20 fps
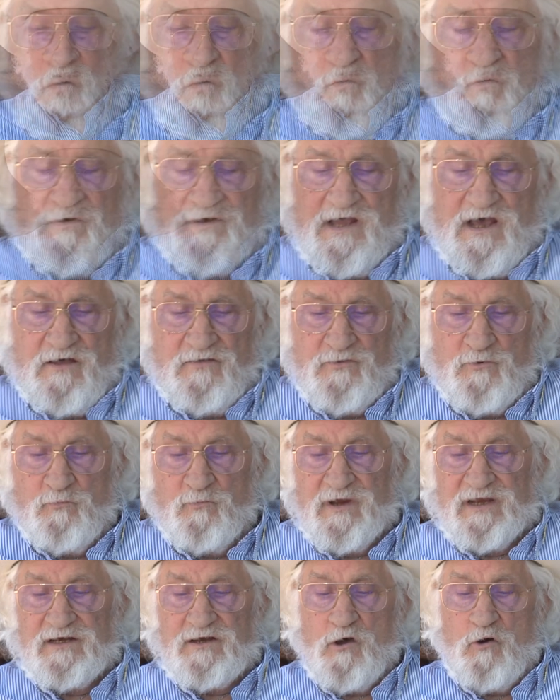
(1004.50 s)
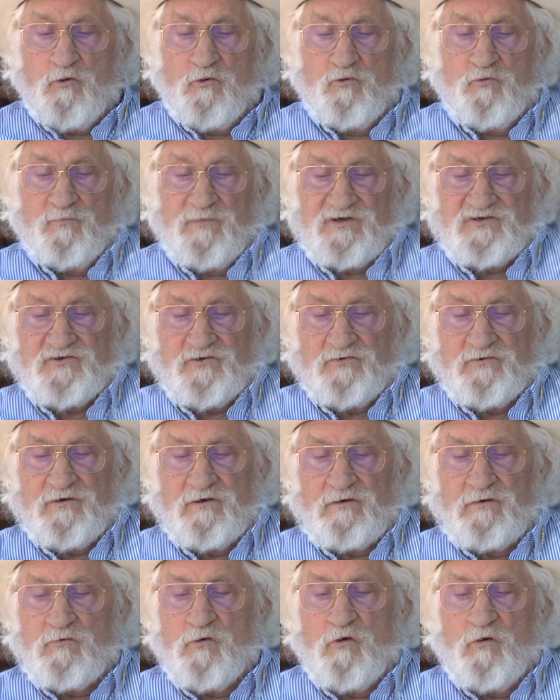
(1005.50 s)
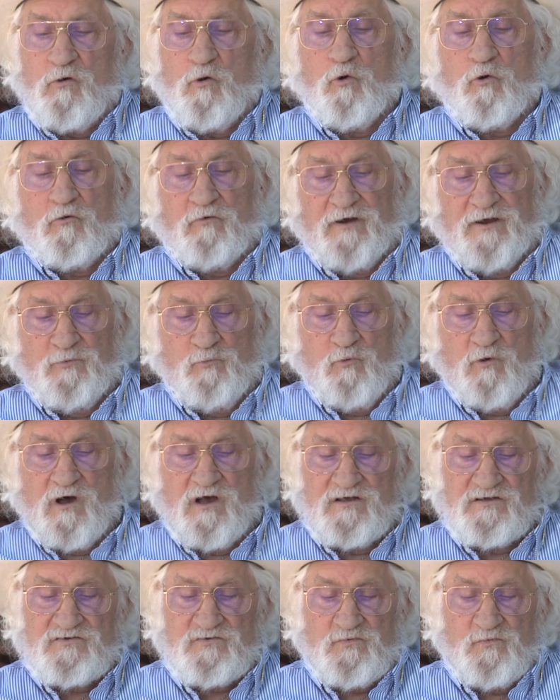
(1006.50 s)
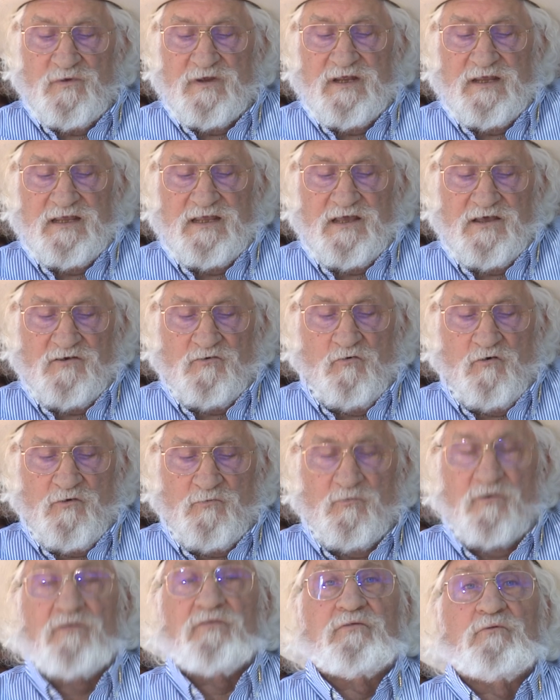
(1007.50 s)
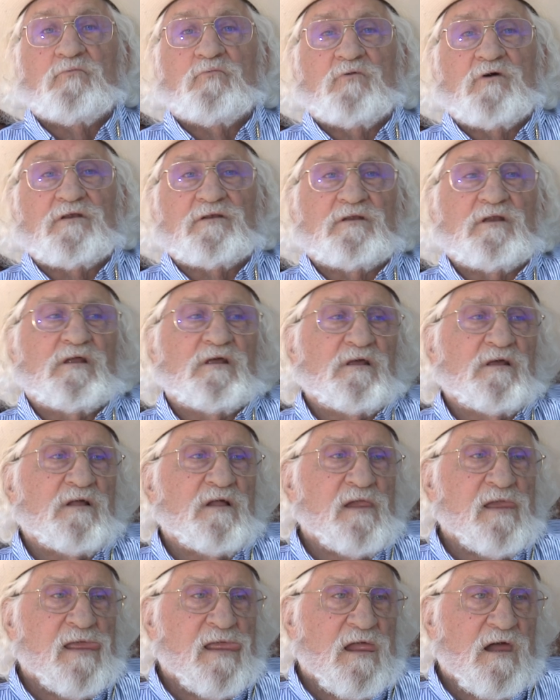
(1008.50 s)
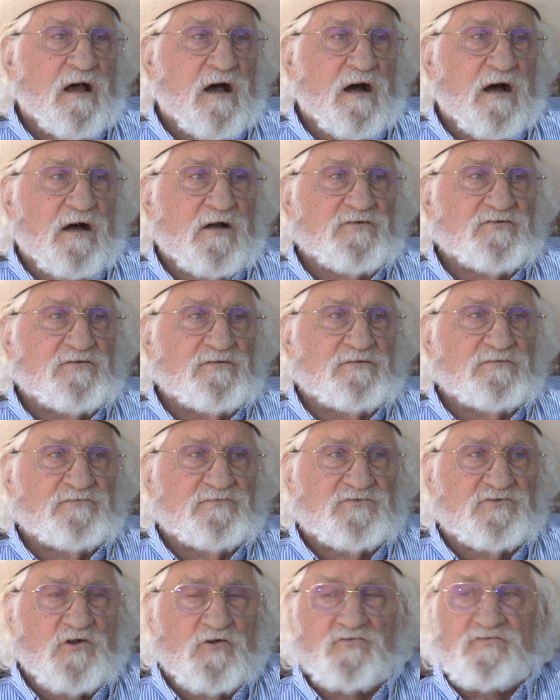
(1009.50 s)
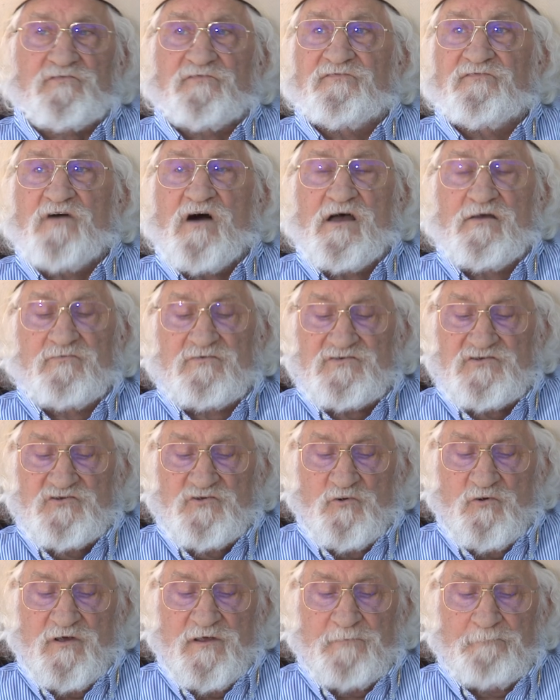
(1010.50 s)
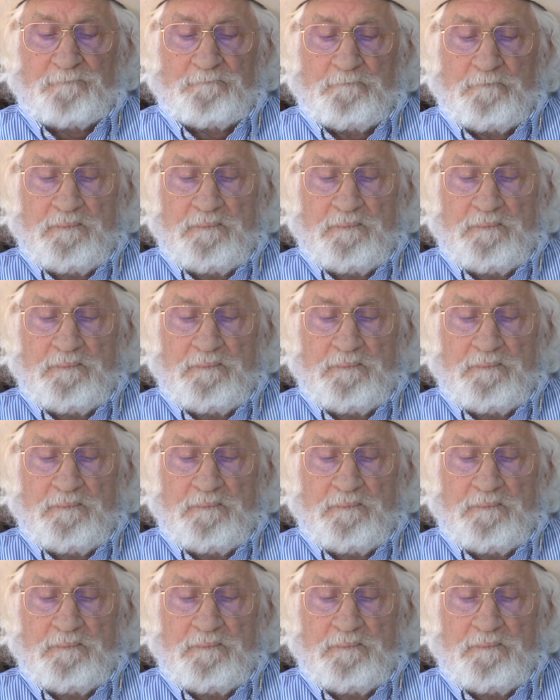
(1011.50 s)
Well, now that we know who Mr. Orey was, we can get on with what Joseph Phy was doing.